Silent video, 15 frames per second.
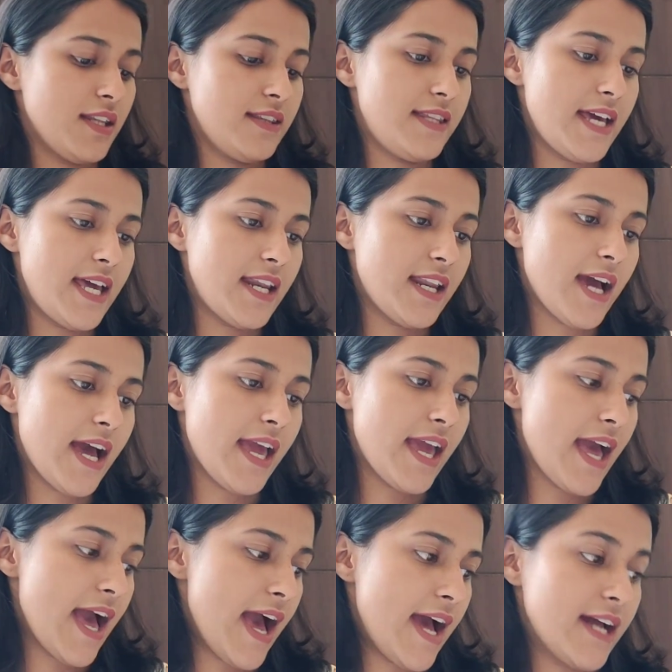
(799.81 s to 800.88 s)
Then I
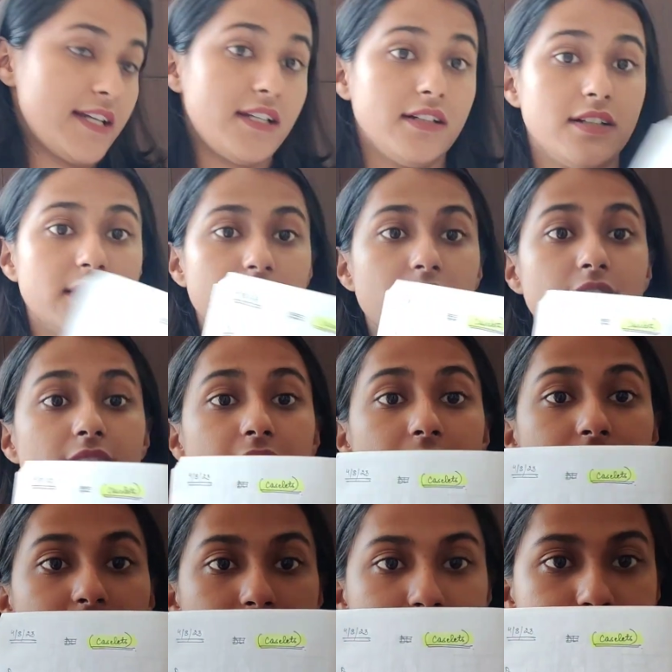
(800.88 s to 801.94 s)
had
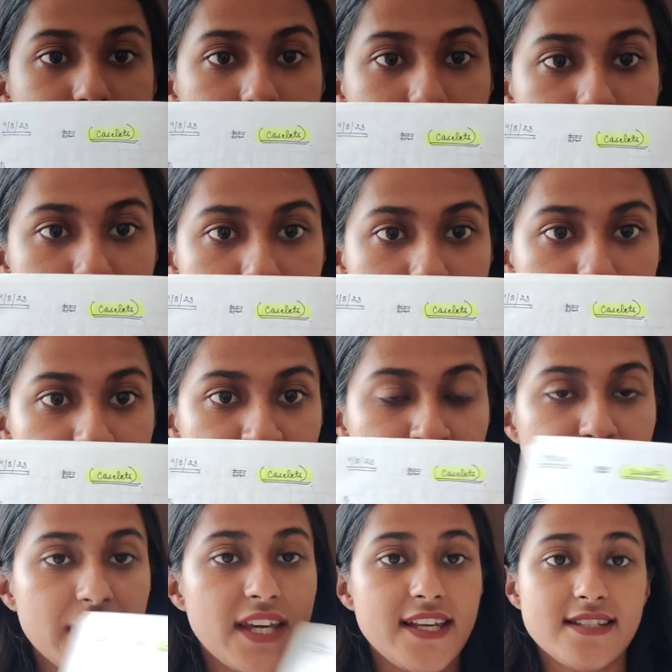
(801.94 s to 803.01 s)
caselets.
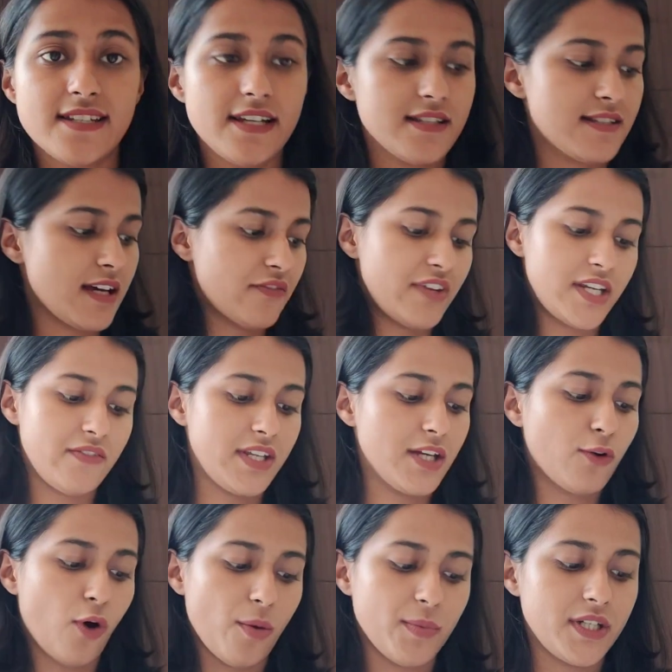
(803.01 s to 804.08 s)
Caselets are very
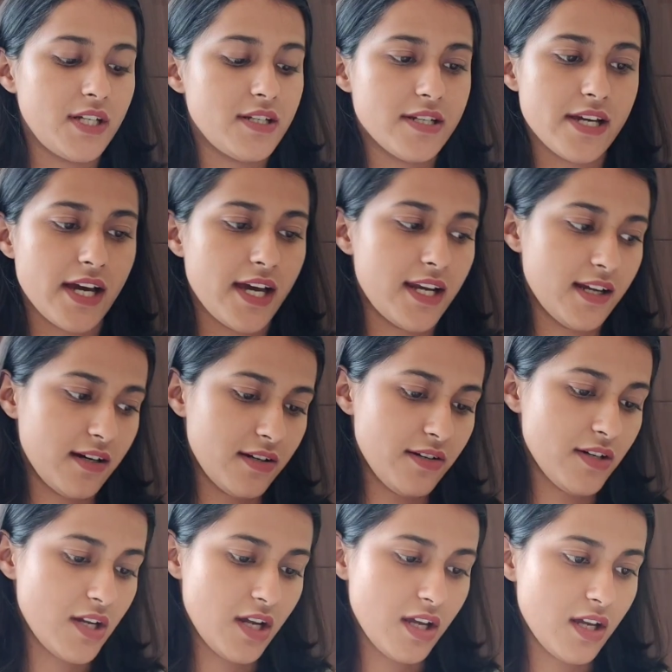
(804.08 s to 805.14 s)
common in
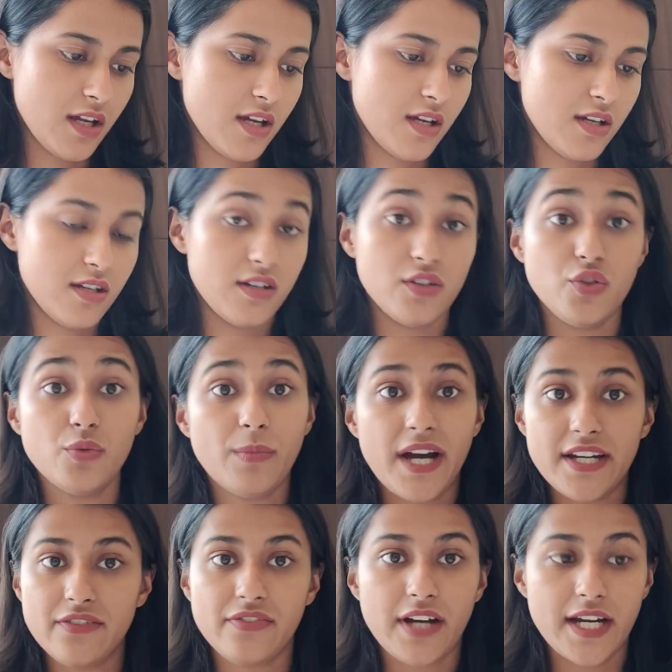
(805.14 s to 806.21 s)
DILR. You
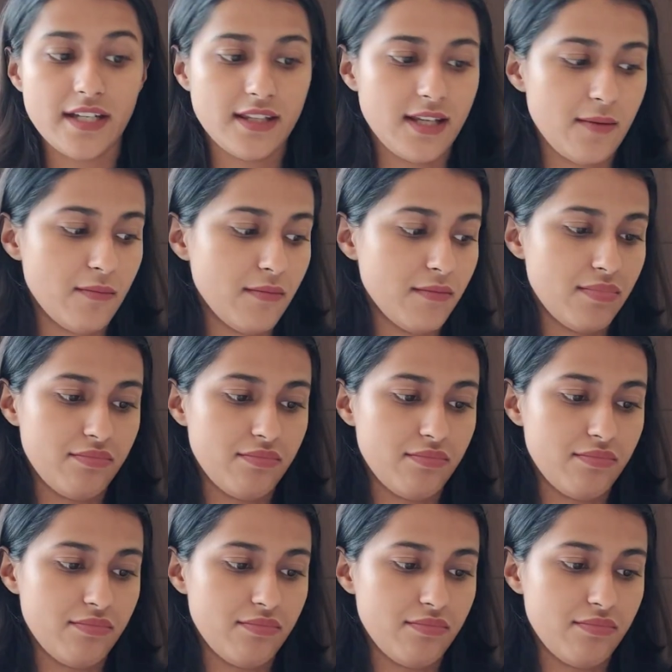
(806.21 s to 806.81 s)
might find them